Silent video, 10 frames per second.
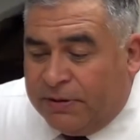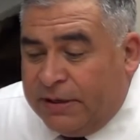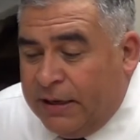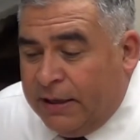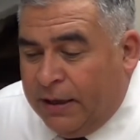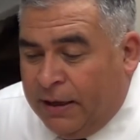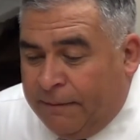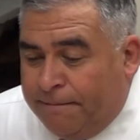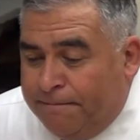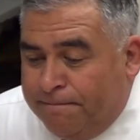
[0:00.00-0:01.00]
one,
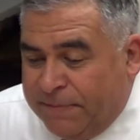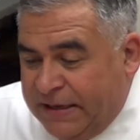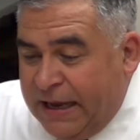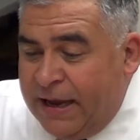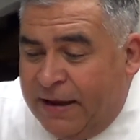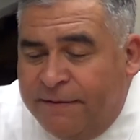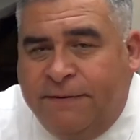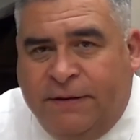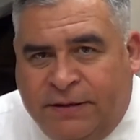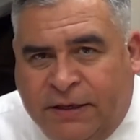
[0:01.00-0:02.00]
the F,